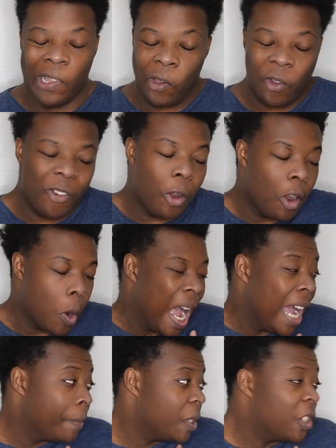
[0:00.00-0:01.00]
Oh,
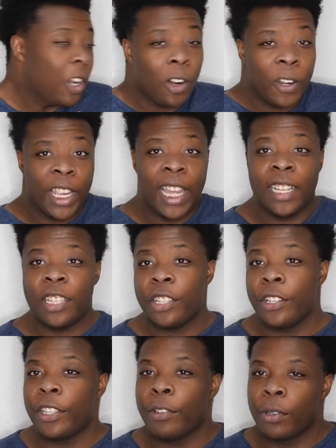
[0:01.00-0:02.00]
I'm sorry, I didn't
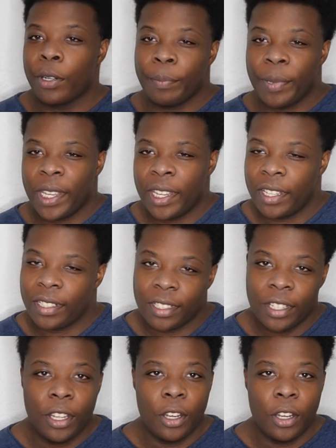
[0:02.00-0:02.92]
know you were in pain.